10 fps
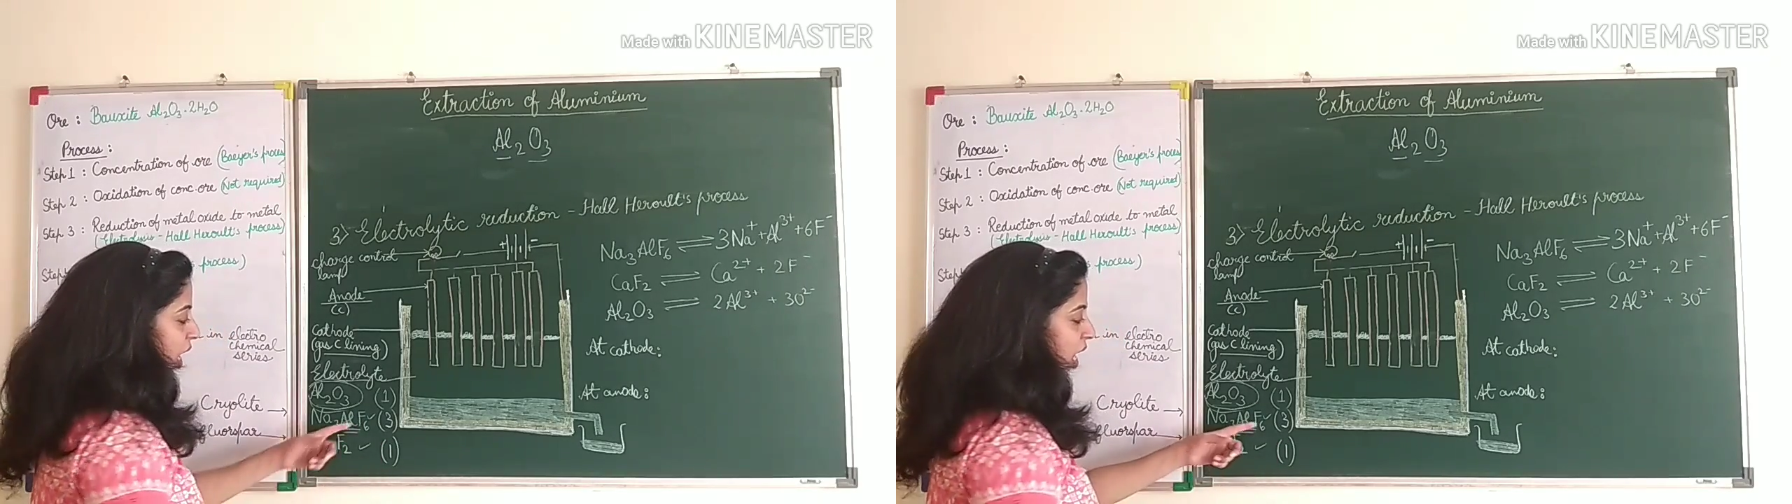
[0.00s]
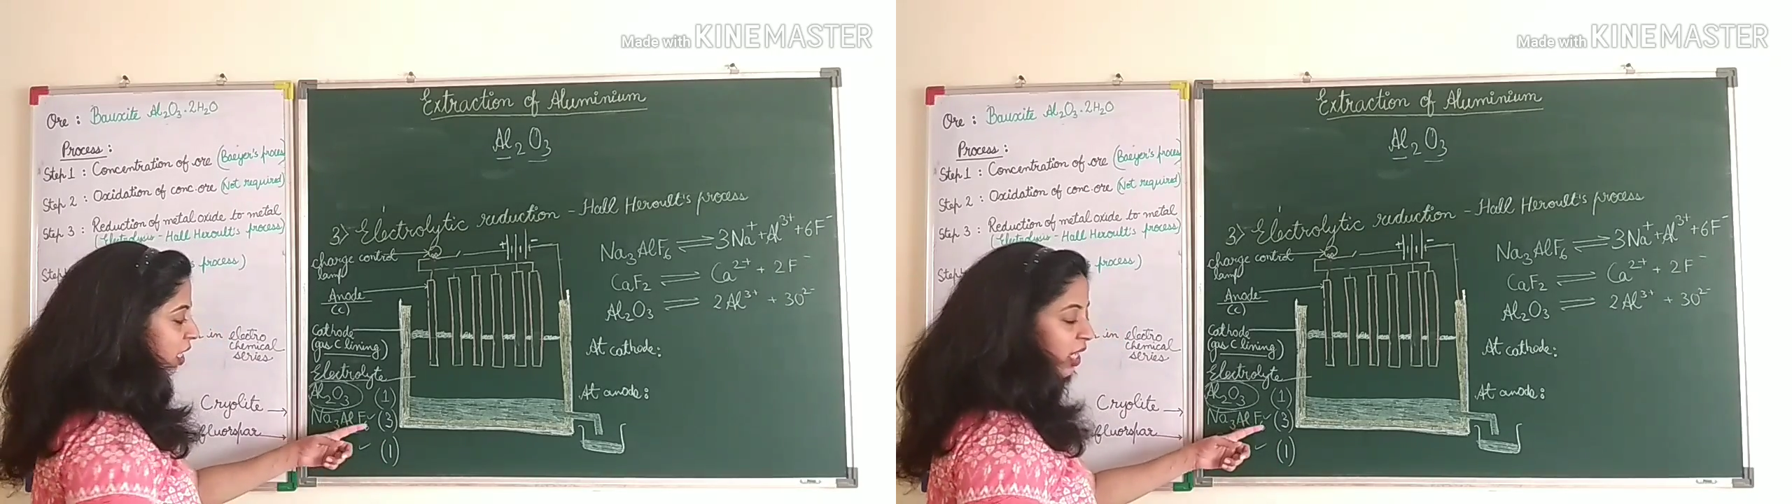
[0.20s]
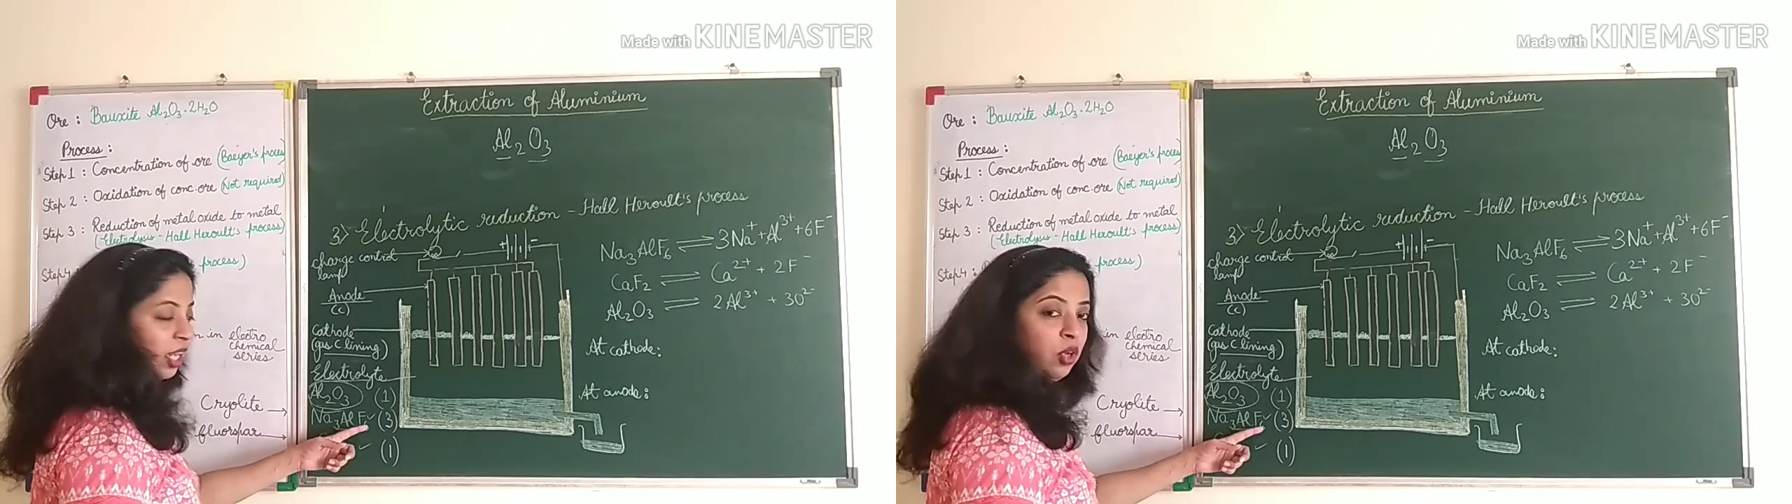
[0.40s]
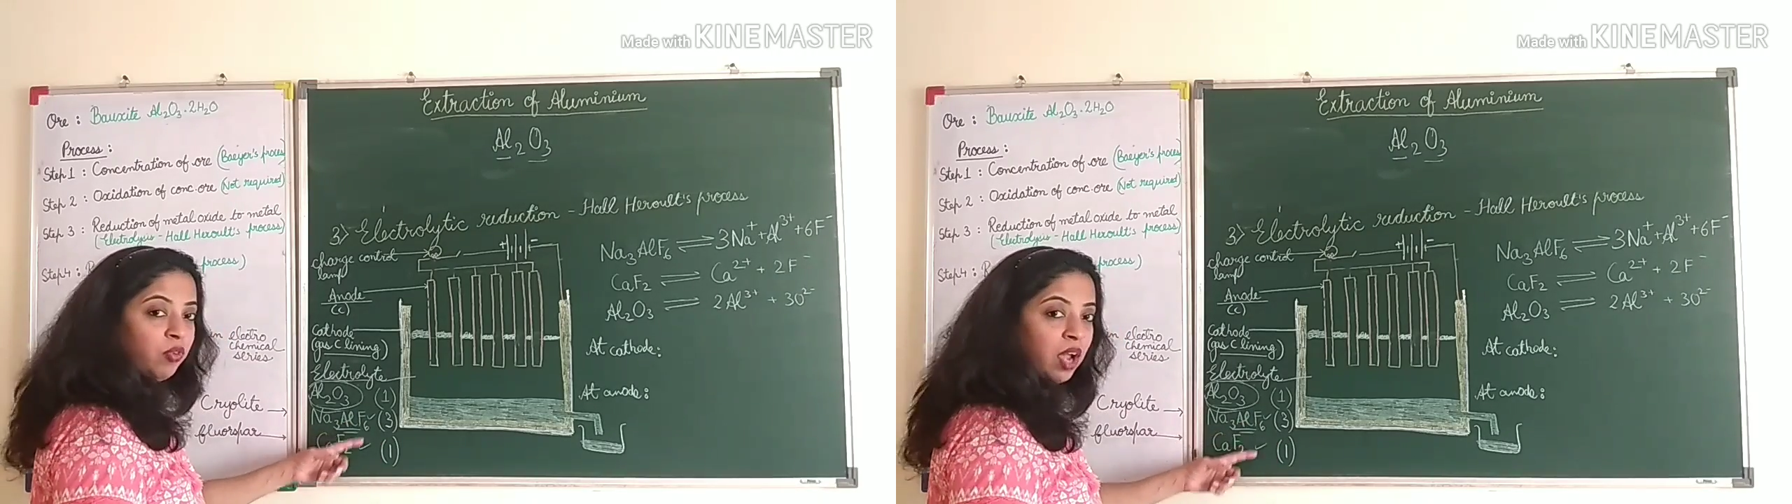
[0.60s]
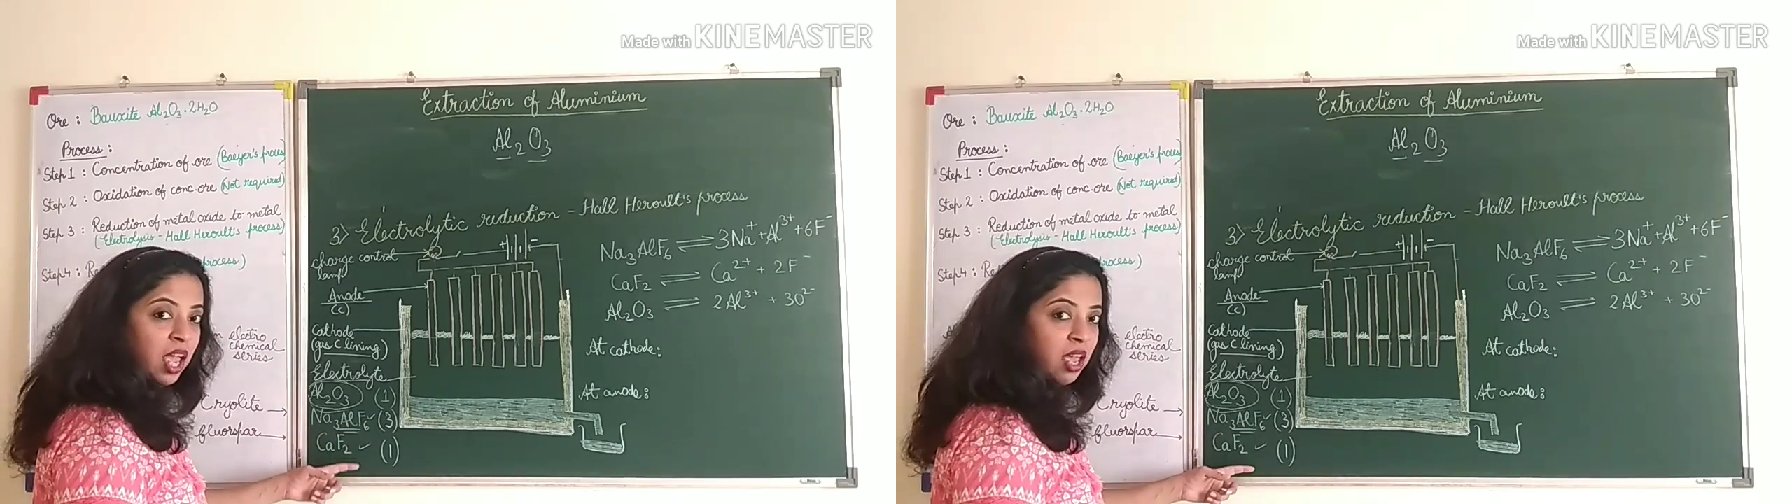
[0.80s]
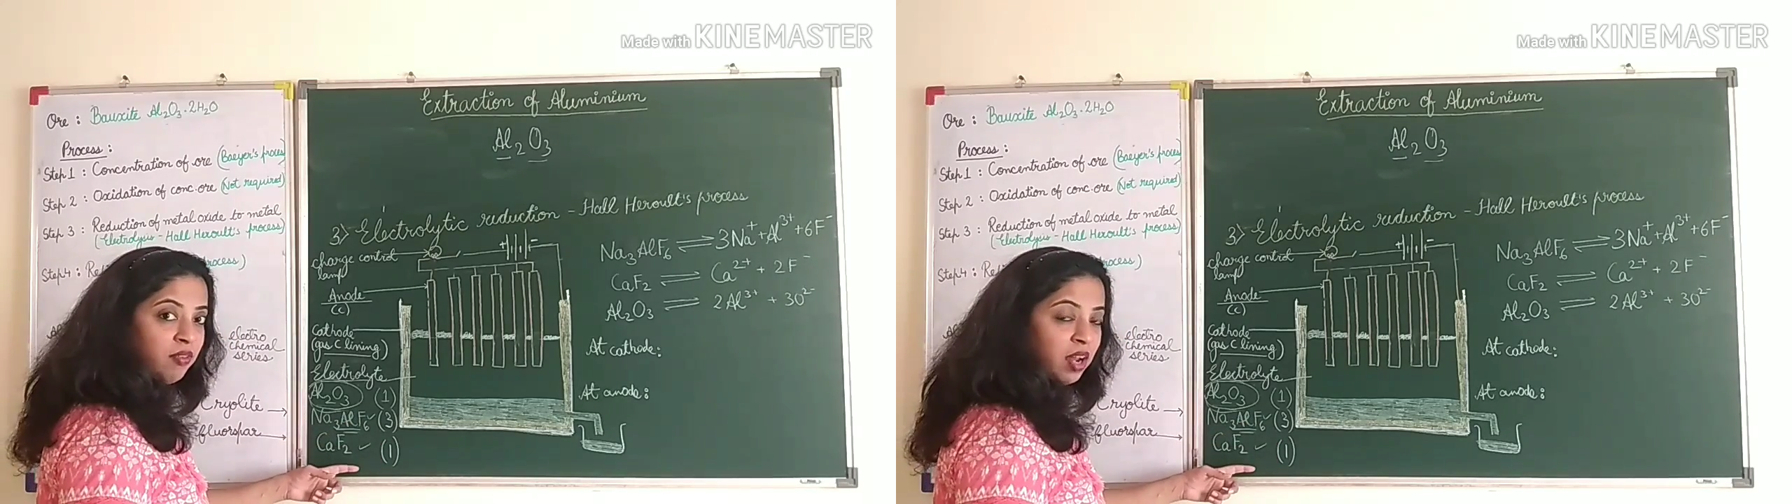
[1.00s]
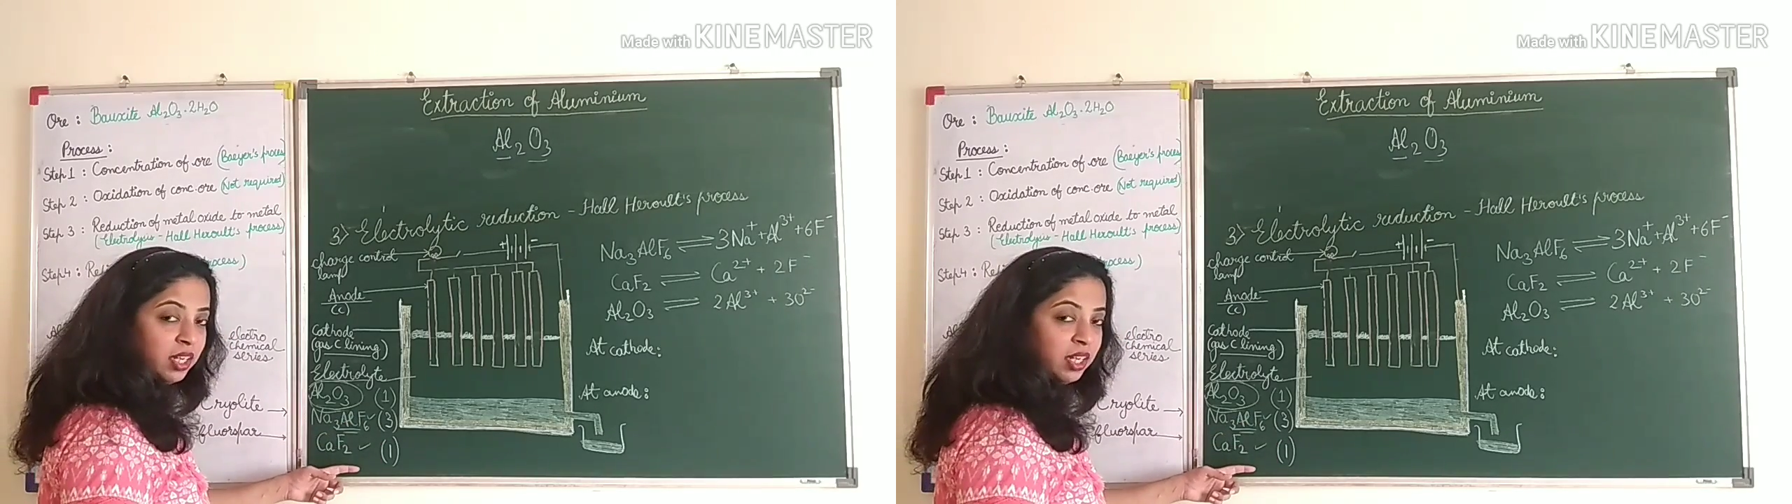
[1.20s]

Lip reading: I will tell you why I have